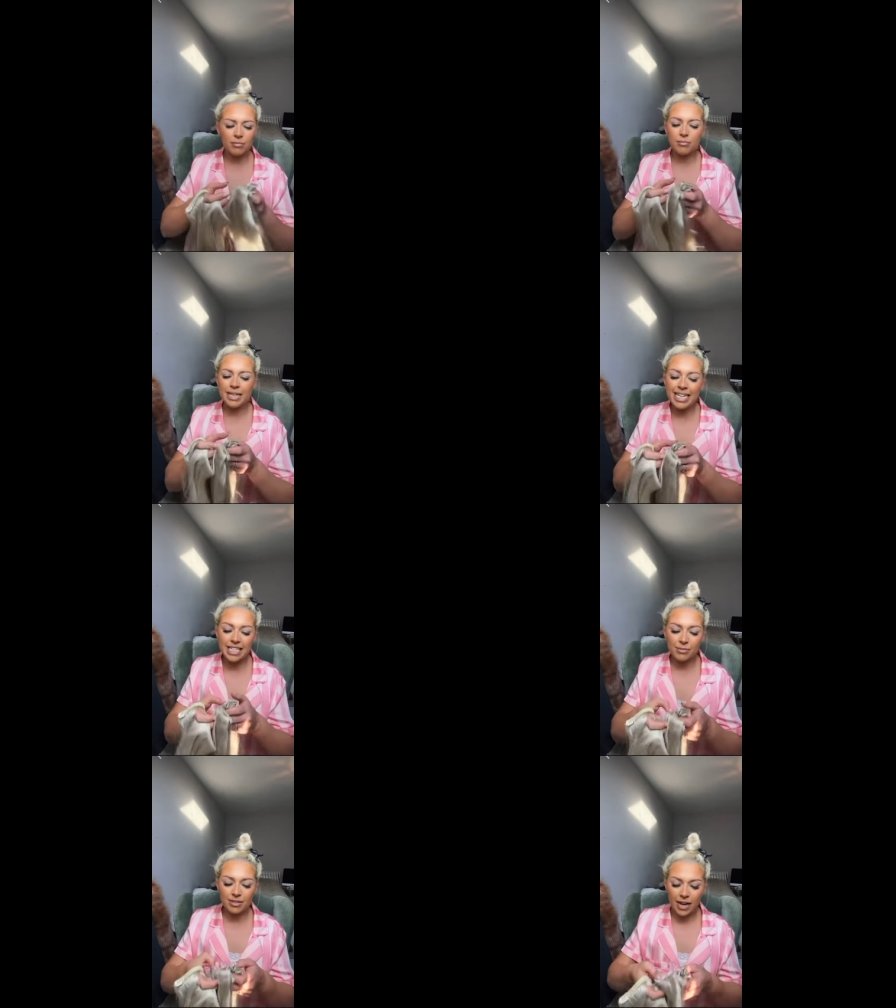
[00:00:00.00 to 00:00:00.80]

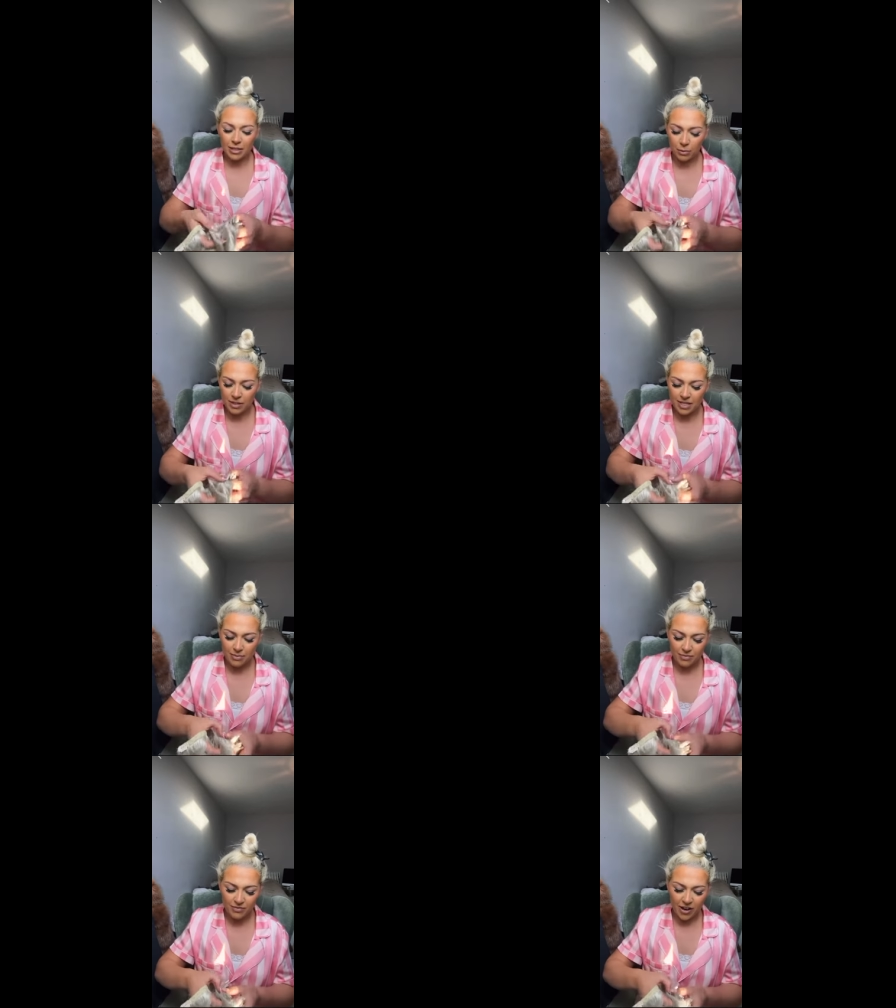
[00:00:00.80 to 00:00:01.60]
medium sized ones
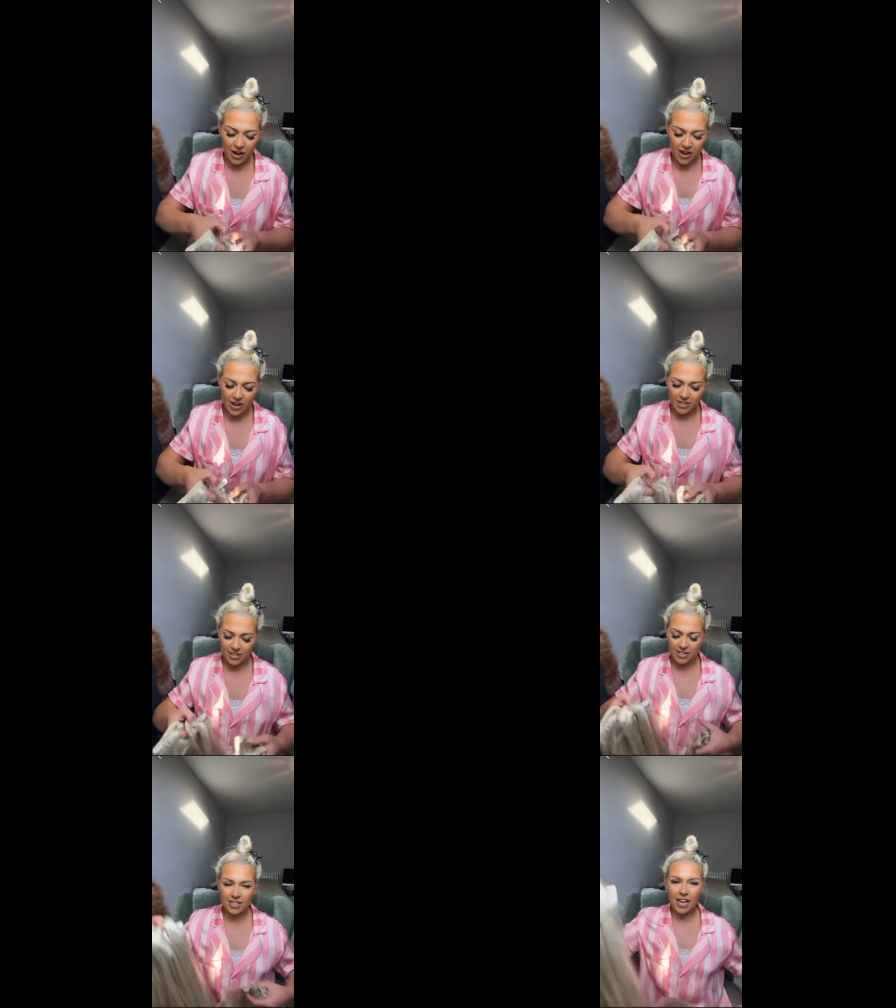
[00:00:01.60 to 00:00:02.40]
in
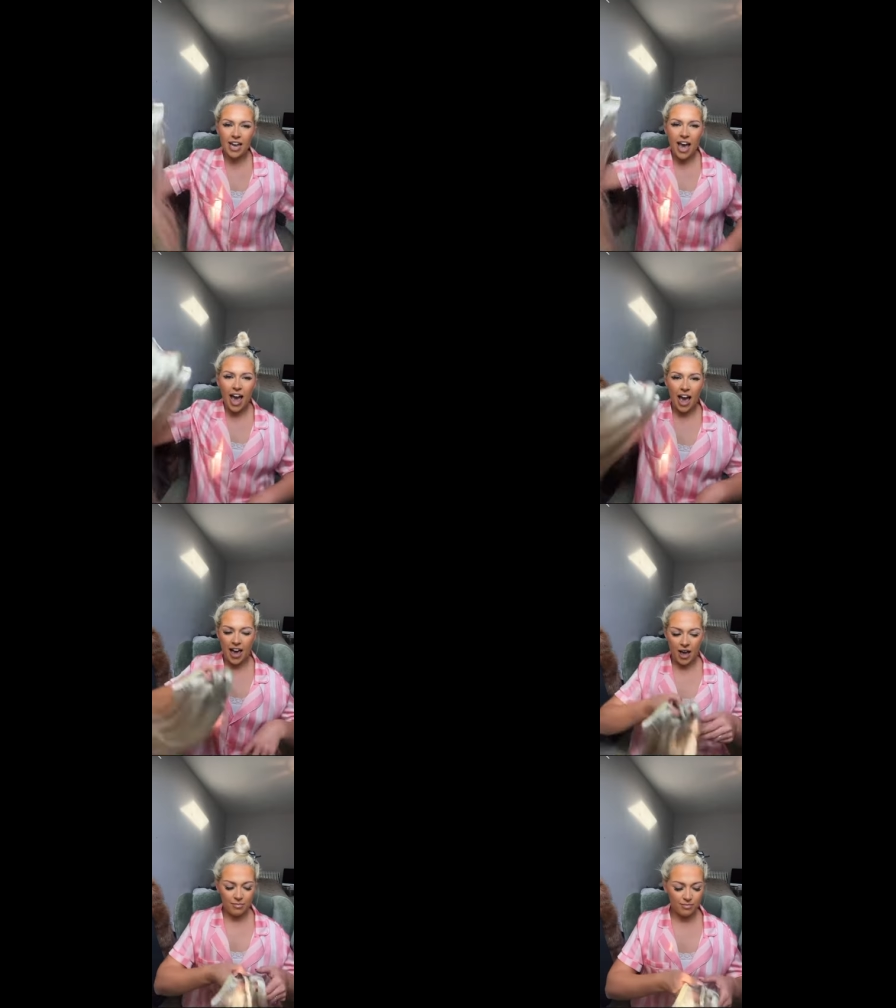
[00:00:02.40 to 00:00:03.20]
first
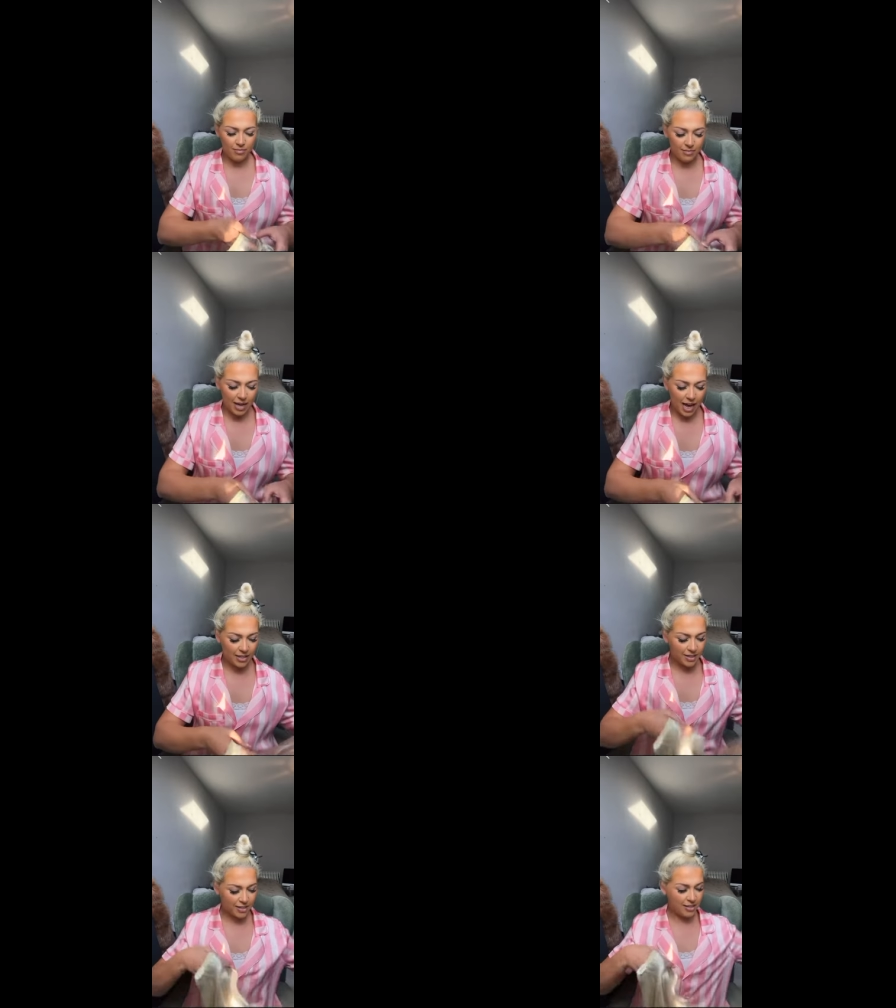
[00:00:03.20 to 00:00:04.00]
um
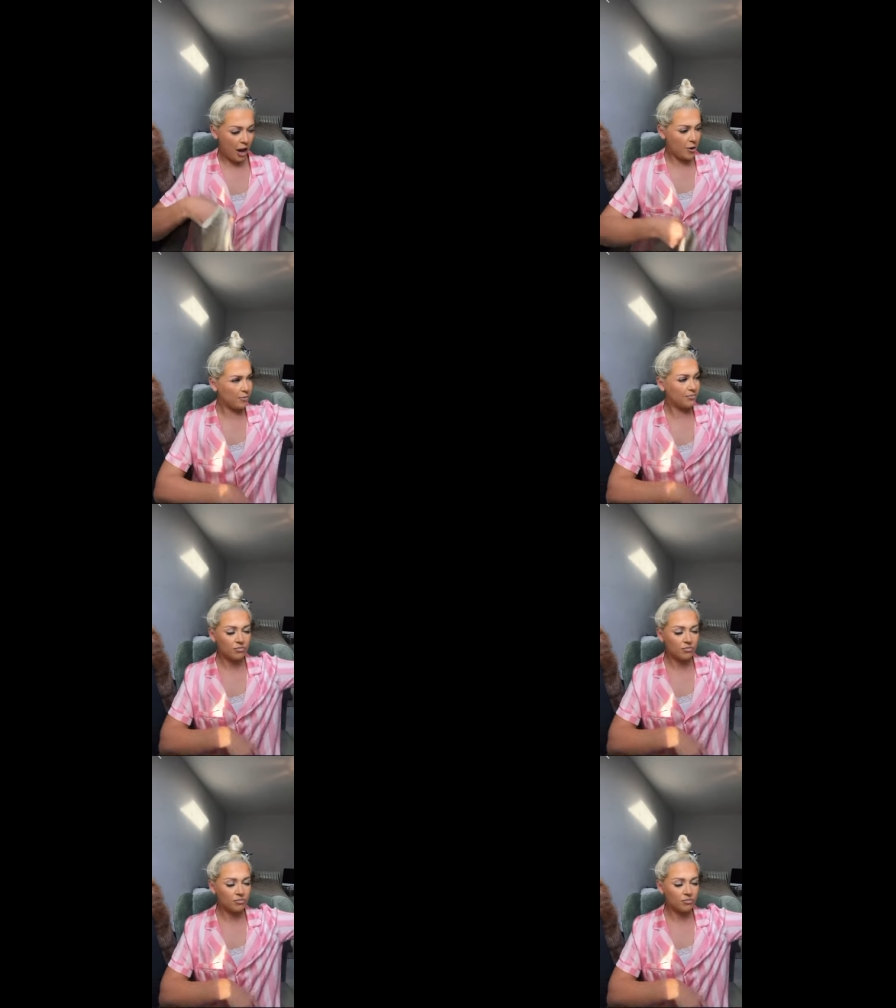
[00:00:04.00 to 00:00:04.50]
so